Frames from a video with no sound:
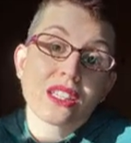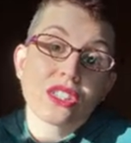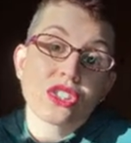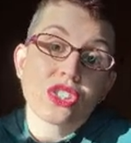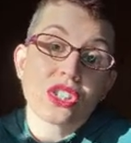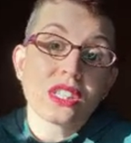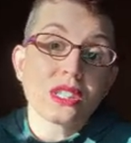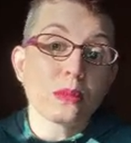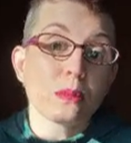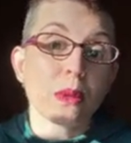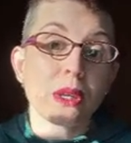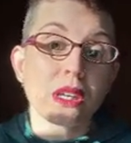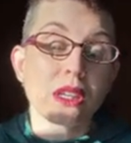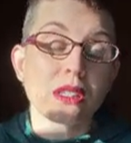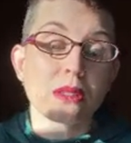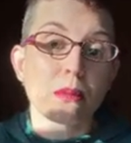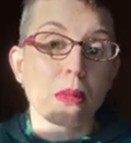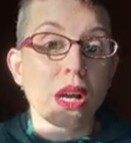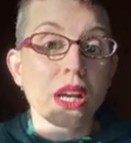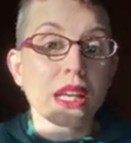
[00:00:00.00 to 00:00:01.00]
just
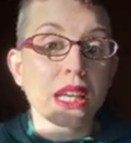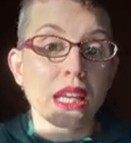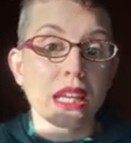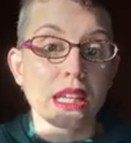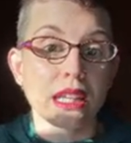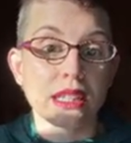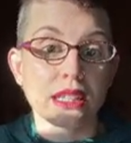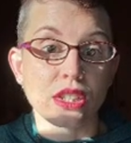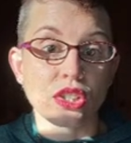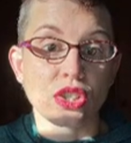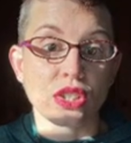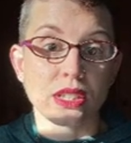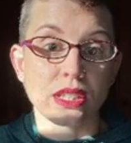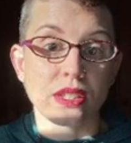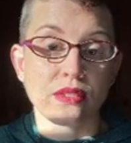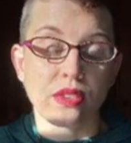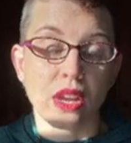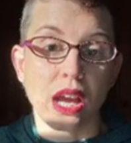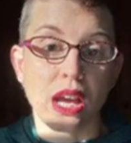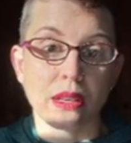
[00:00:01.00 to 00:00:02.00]
because market
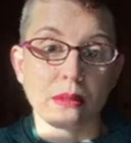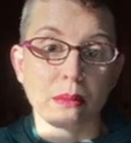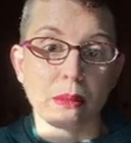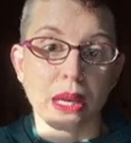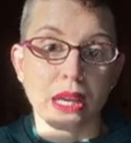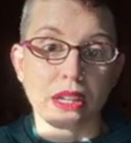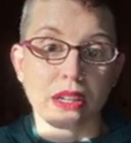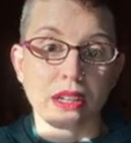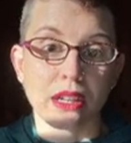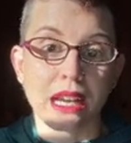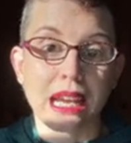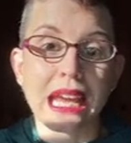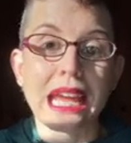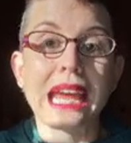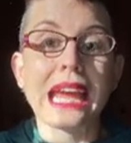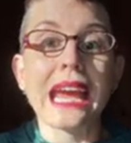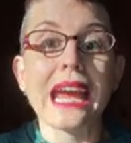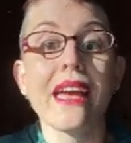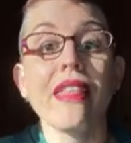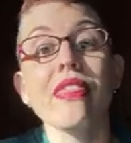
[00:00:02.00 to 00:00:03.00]
conditions have gotten better.
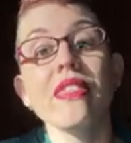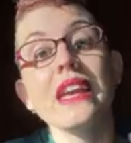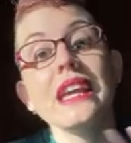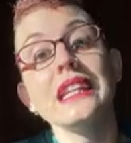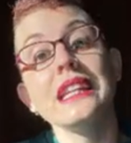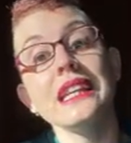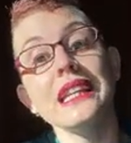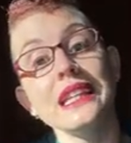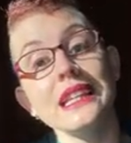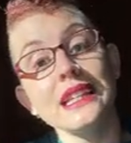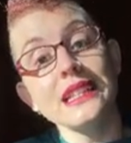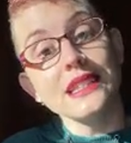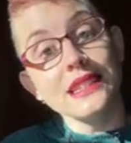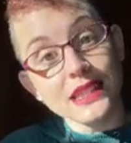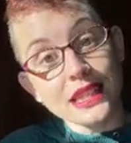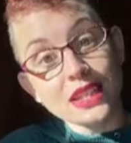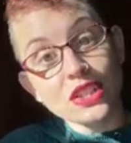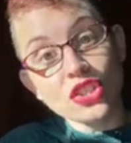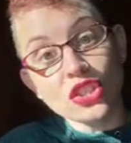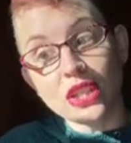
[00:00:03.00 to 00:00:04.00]
And then in
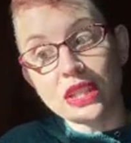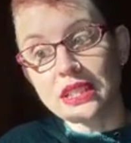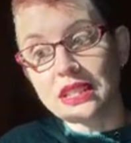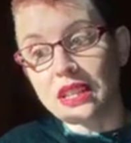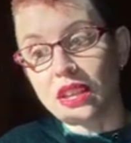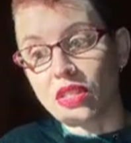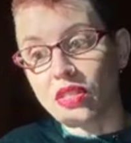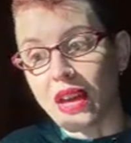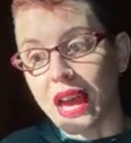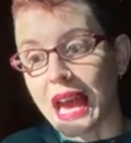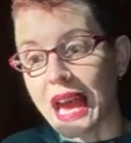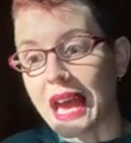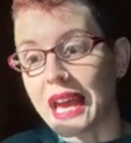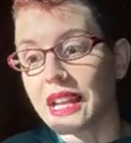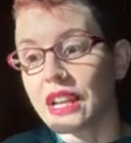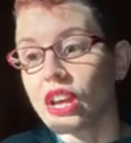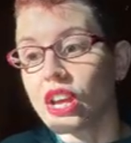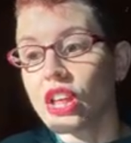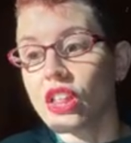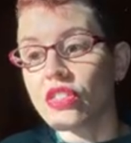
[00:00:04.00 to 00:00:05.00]
addition to
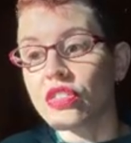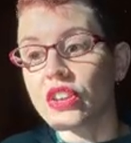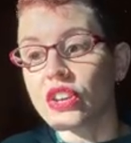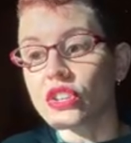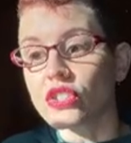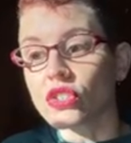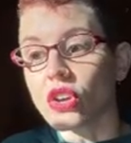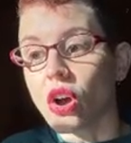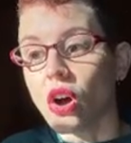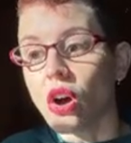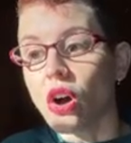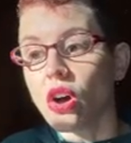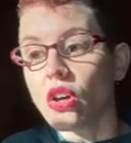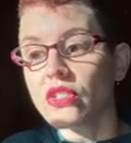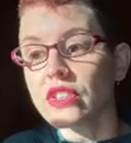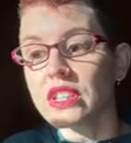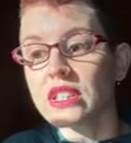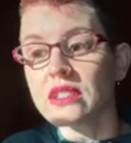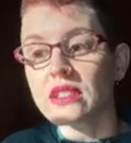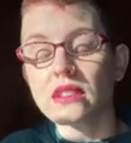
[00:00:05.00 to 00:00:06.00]
that, there's
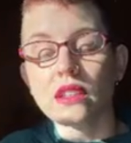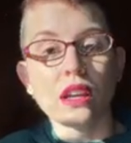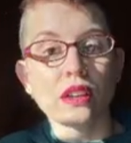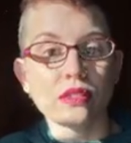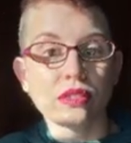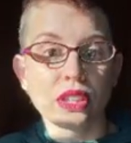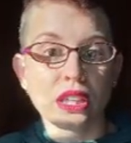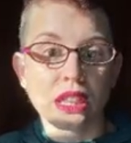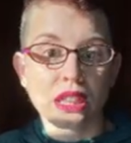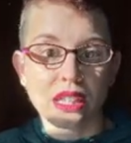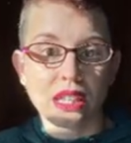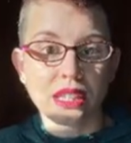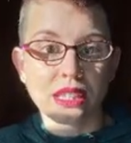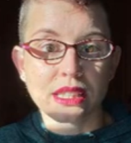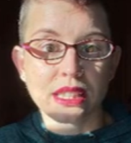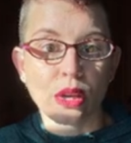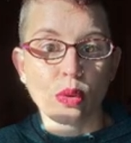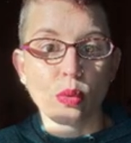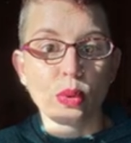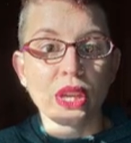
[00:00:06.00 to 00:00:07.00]
all these lovely
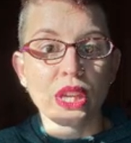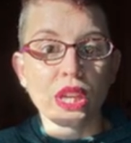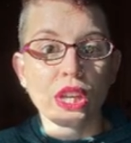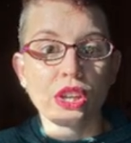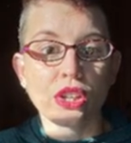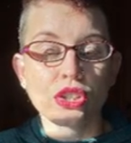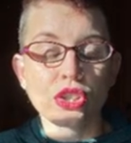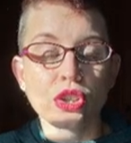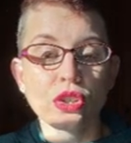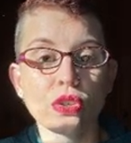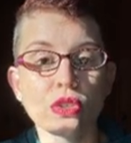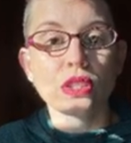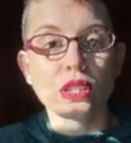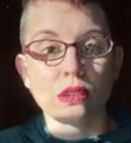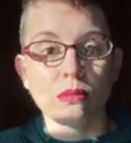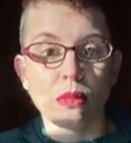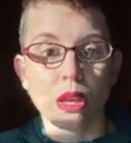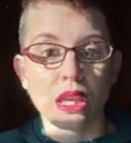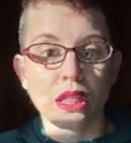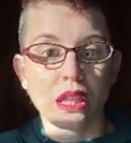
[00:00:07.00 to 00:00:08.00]
things that we can do
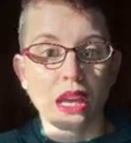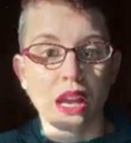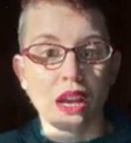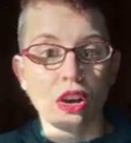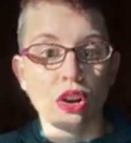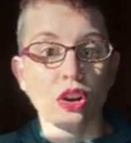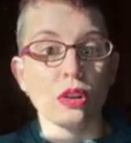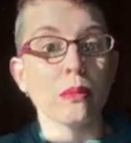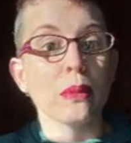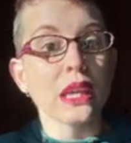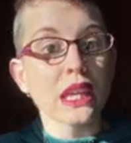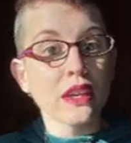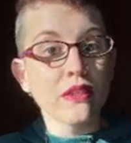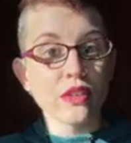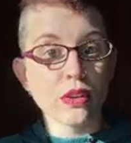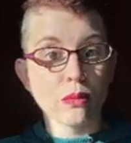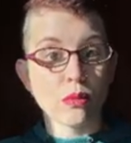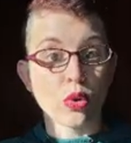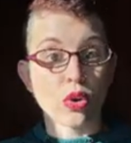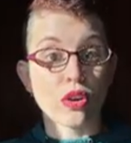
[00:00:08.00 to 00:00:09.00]
to make that home
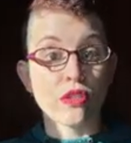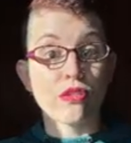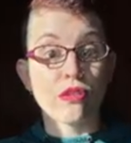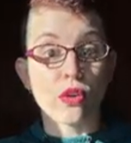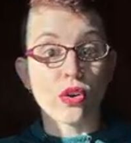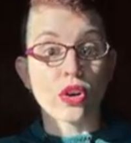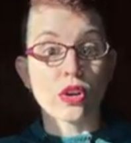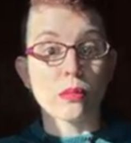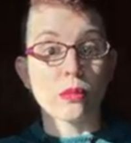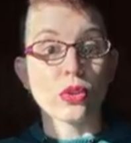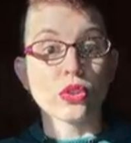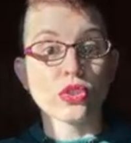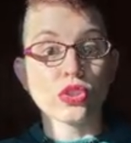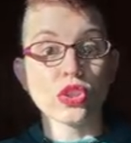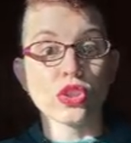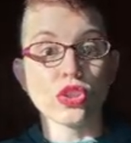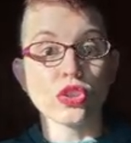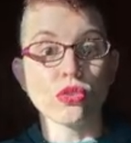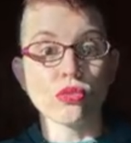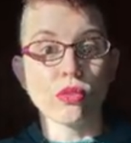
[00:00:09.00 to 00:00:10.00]
even more affordable
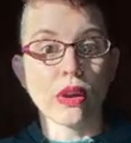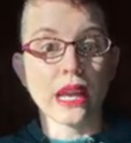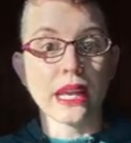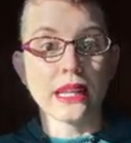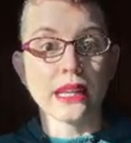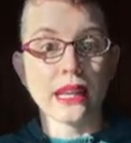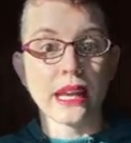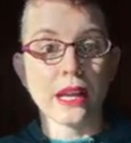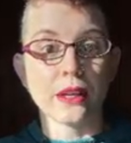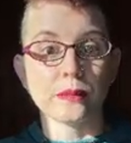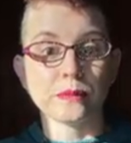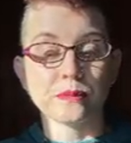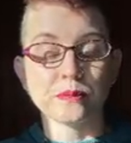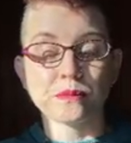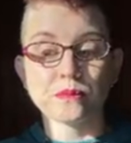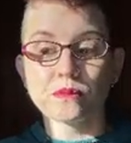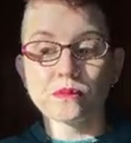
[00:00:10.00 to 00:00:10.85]
to you right now.